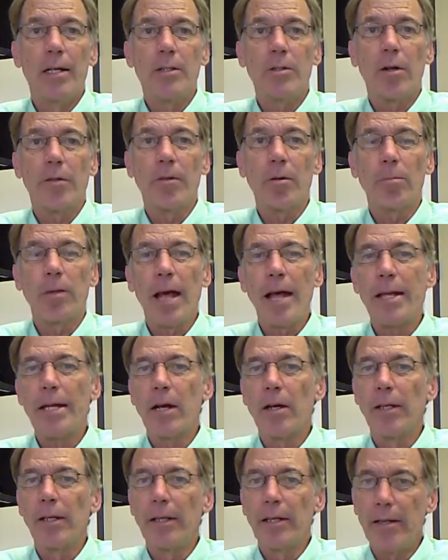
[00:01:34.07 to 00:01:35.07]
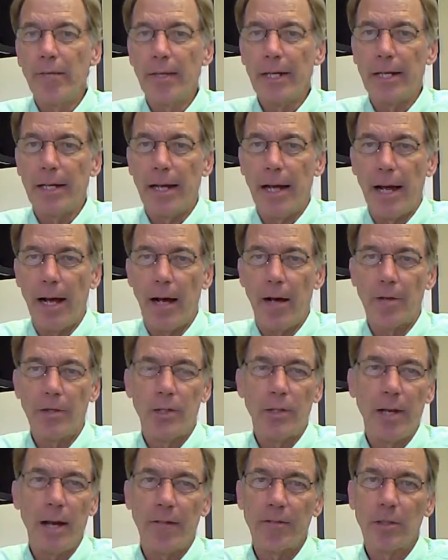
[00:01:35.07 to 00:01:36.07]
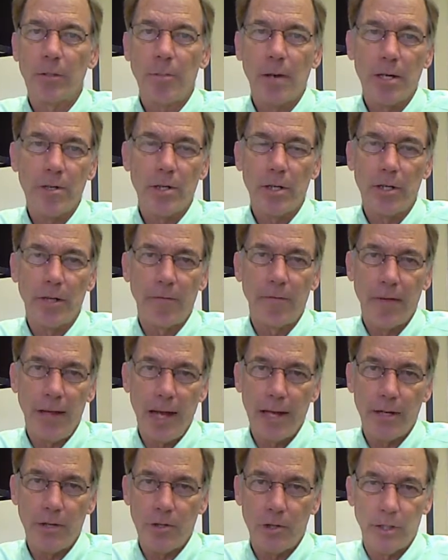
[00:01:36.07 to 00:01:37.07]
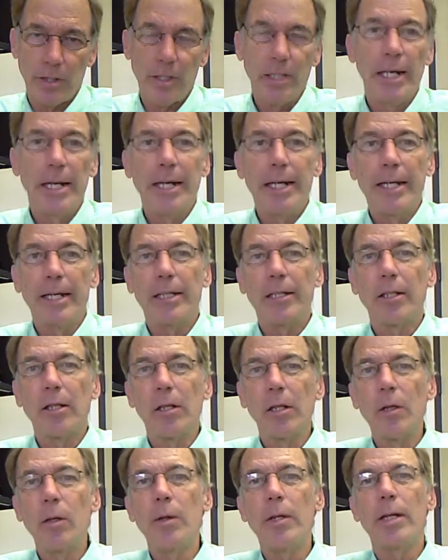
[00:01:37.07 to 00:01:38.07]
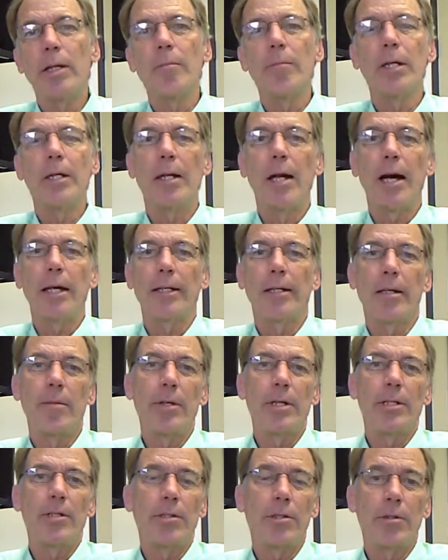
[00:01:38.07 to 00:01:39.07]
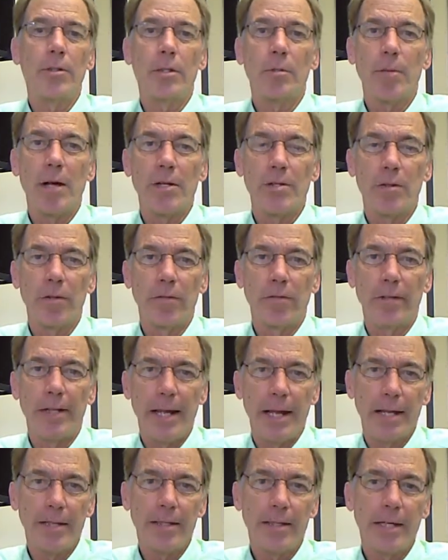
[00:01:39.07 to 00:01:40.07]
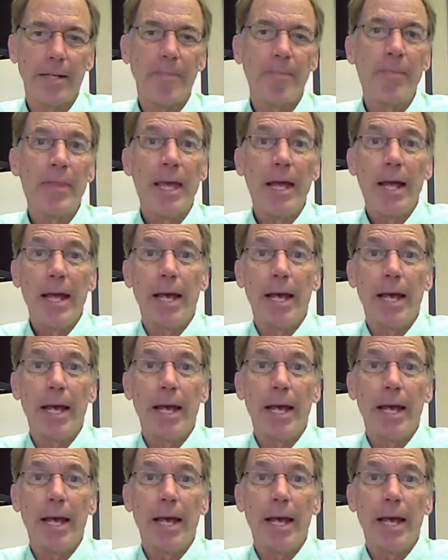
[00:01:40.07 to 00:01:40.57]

So if you're planning on living in a house, you have special advantages, including but not limited to special financing,